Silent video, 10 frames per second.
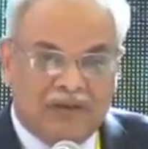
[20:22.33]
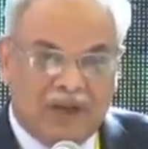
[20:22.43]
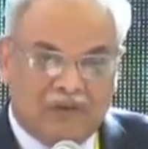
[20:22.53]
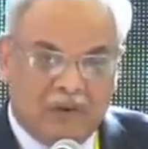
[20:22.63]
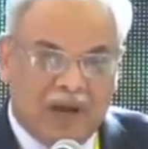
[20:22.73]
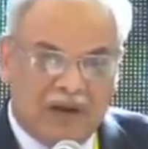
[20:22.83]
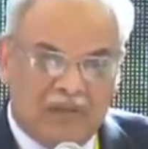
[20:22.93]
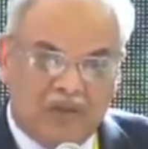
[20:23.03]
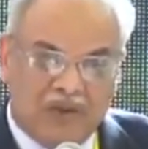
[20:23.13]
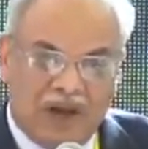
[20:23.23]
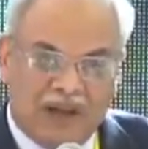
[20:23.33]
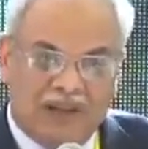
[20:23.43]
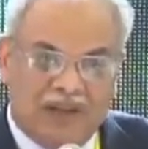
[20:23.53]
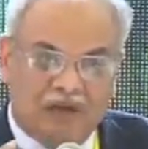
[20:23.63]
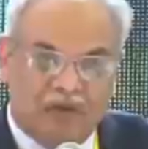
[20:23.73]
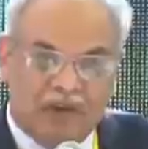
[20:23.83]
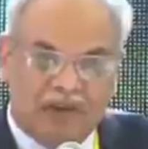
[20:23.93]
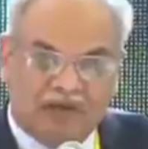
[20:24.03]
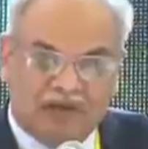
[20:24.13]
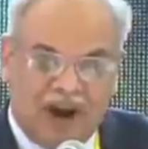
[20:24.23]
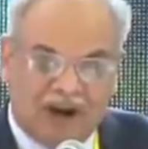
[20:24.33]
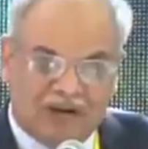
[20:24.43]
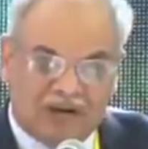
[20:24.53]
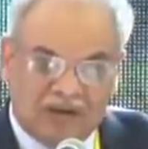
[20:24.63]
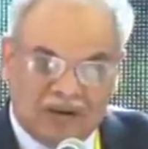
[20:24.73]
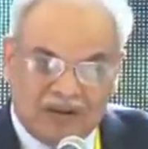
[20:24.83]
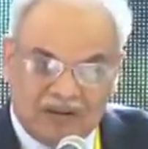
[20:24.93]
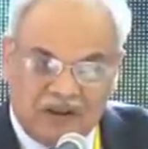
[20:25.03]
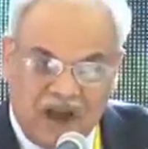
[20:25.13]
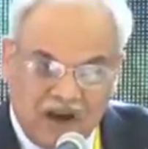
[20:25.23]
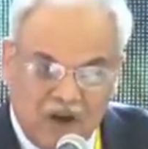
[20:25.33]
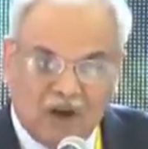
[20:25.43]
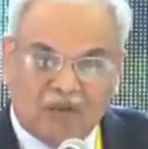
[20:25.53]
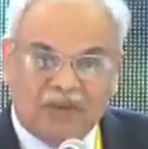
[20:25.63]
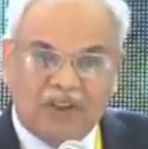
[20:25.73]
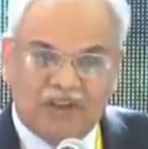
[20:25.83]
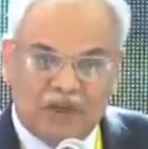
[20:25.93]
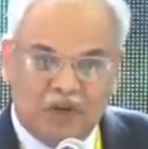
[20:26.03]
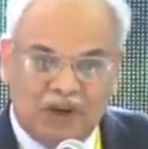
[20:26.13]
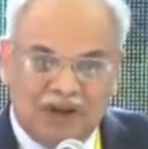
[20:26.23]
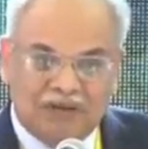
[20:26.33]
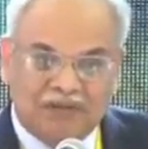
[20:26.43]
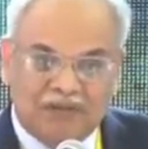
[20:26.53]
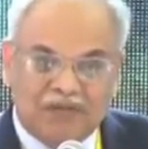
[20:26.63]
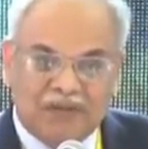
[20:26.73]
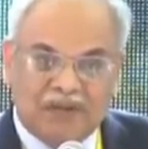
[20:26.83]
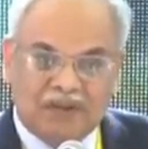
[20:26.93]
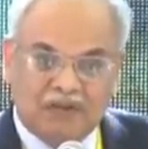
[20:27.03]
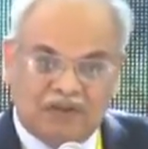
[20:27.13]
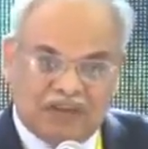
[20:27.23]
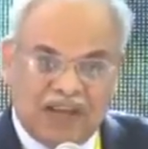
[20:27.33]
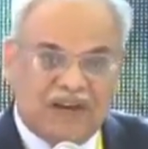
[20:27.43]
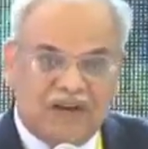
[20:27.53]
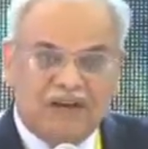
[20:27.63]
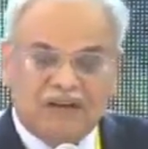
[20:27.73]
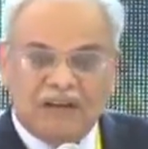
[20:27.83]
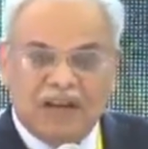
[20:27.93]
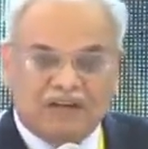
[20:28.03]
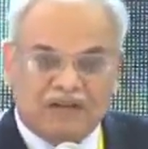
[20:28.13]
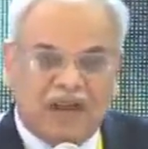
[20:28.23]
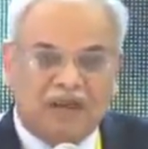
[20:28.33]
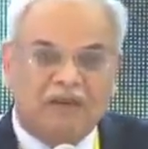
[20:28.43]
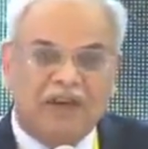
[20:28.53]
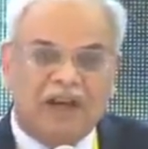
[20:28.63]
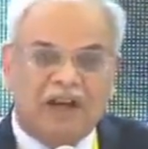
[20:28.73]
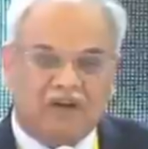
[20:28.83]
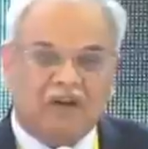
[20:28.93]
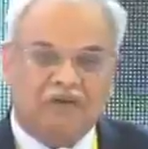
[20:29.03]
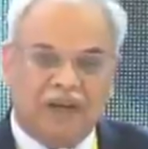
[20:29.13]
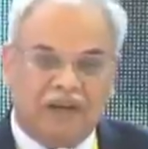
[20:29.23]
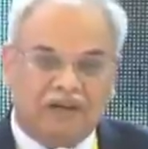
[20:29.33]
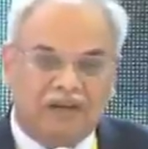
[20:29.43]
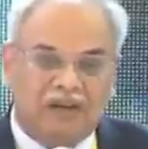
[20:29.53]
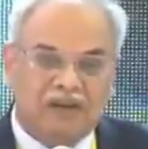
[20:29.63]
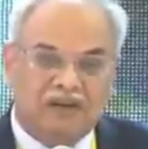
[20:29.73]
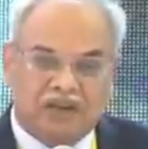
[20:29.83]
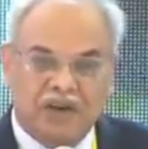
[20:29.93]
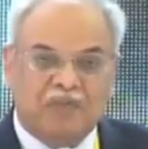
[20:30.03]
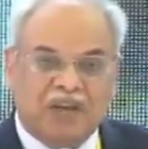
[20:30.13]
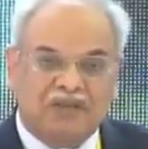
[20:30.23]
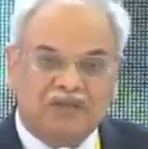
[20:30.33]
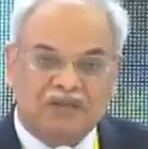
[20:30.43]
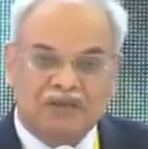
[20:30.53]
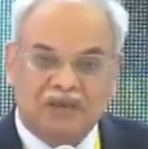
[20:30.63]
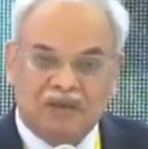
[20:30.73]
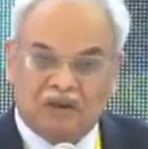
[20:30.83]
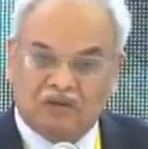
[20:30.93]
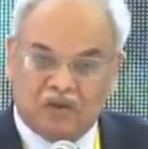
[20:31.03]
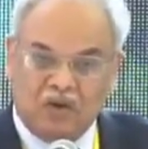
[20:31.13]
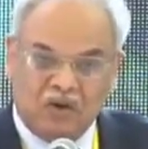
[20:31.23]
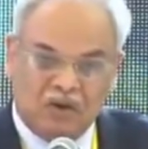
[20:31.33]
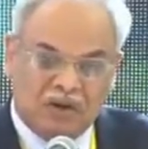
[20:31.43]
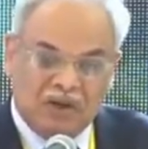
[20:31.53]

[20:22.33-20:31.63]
That one, Mujahideen will start dialogue with Najibullah. Second, let's have a cut-off date, three months or so.